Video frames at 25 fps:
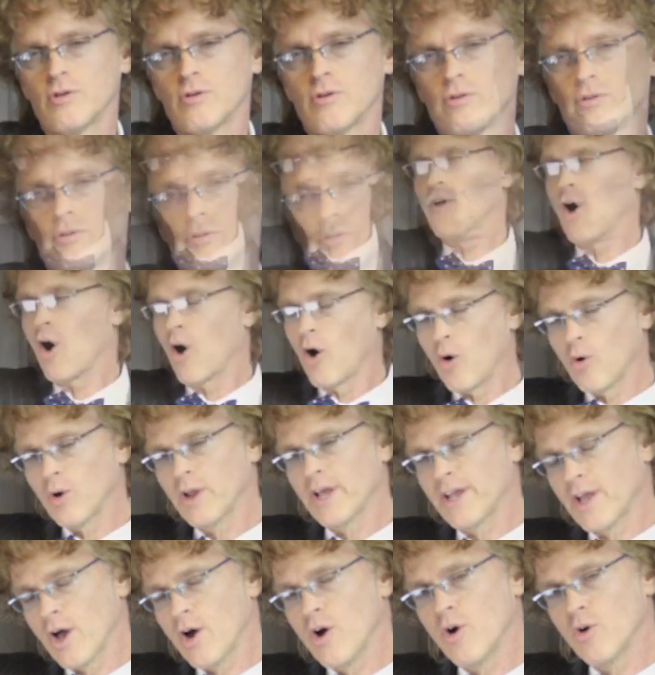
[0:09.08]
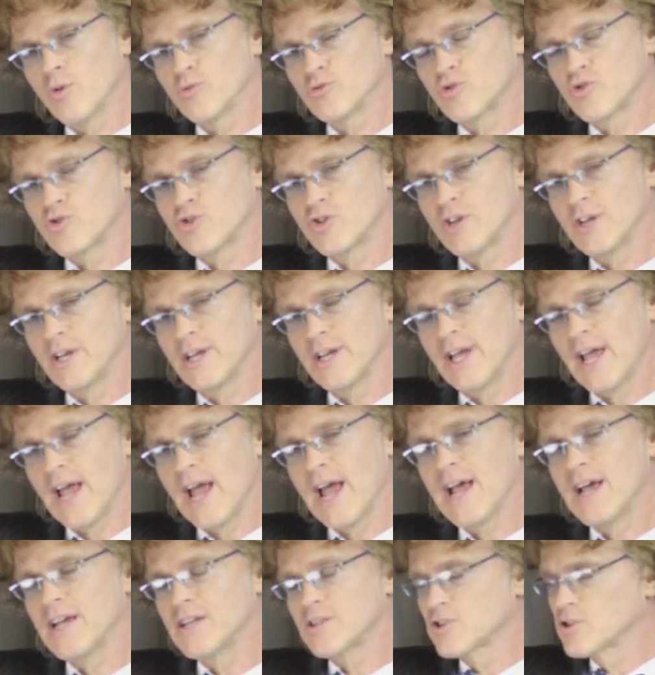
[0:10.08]
and the Holy Ghost
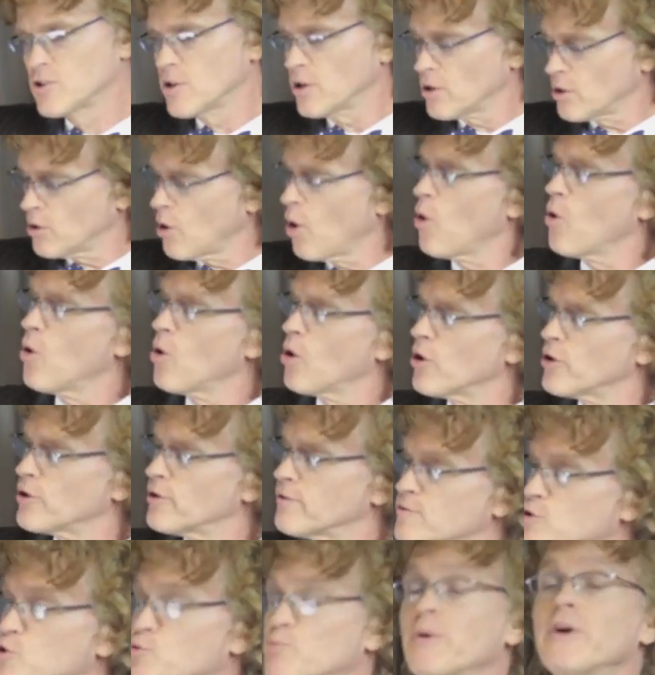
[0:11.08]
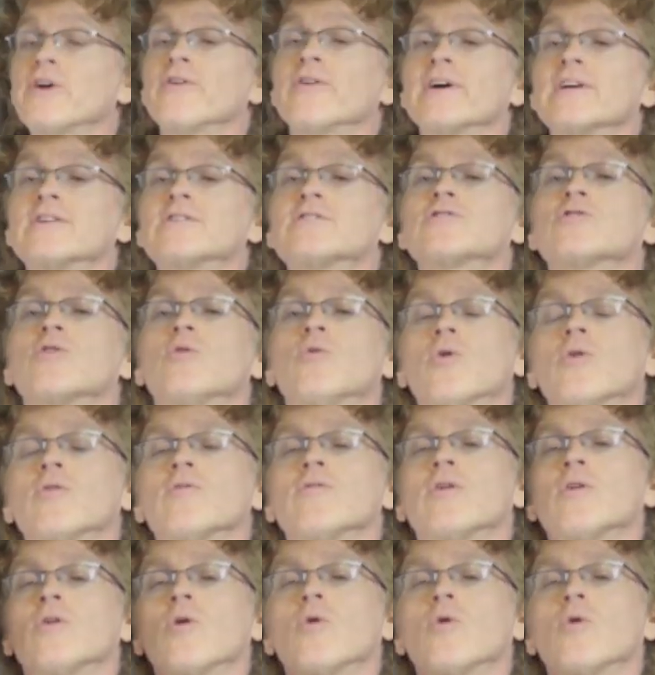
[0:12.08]
as the Lord of spirits or the